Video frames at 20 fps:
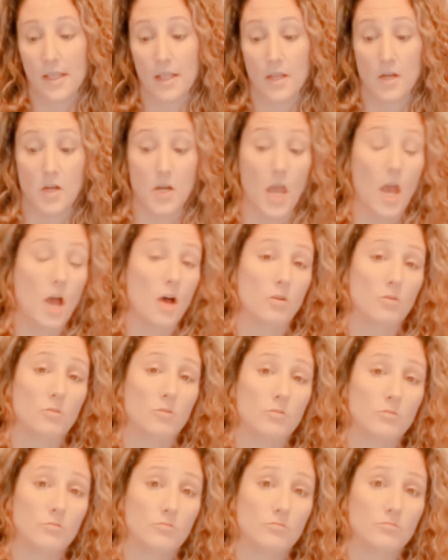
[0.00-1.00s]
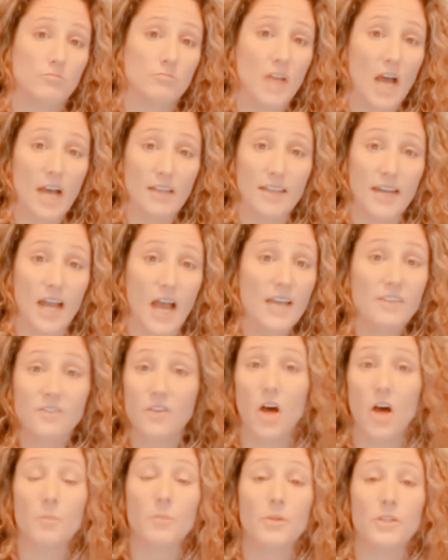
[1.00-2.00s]
No, not that I
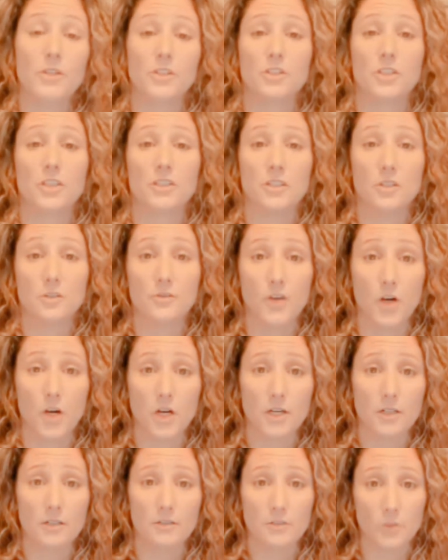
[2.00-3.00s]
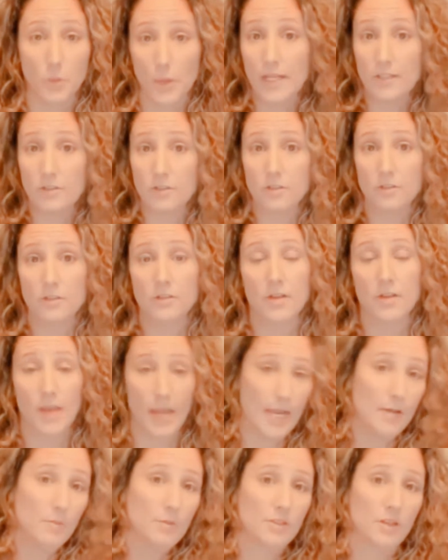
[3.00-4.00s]
thought pushed it too far. Twitch,
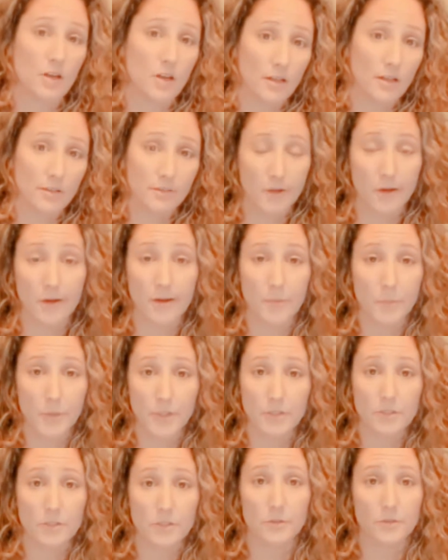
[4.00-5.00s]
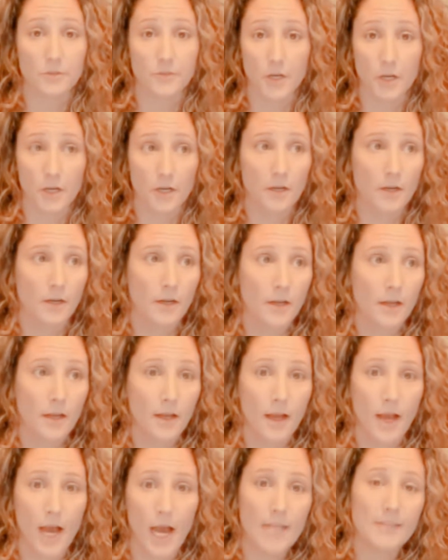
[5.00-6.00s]
Amazon thought it pushed too far.
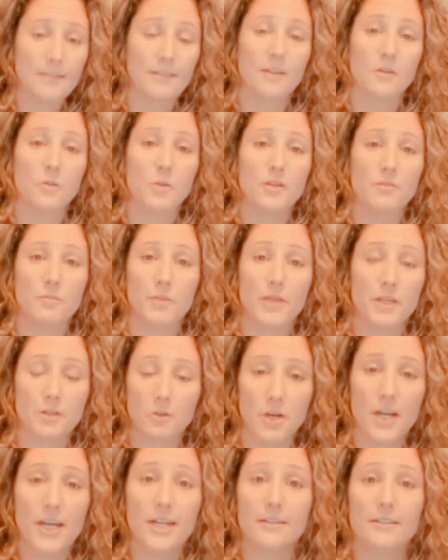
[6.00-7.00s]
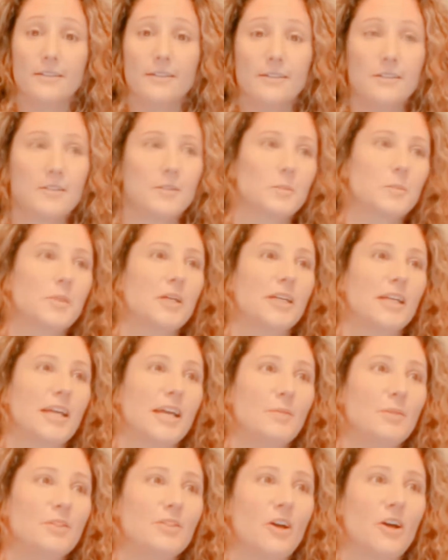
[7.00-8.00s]
I think we've been great. But
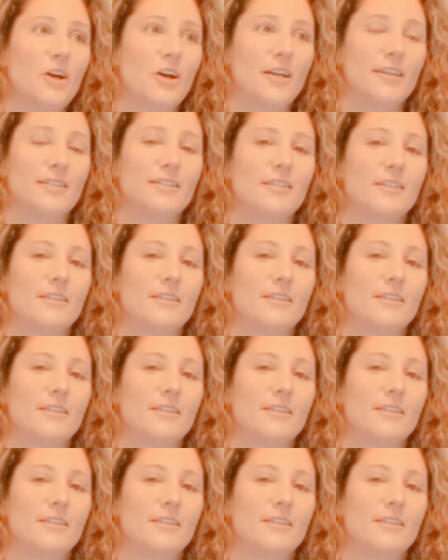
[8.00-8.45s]
Amazon,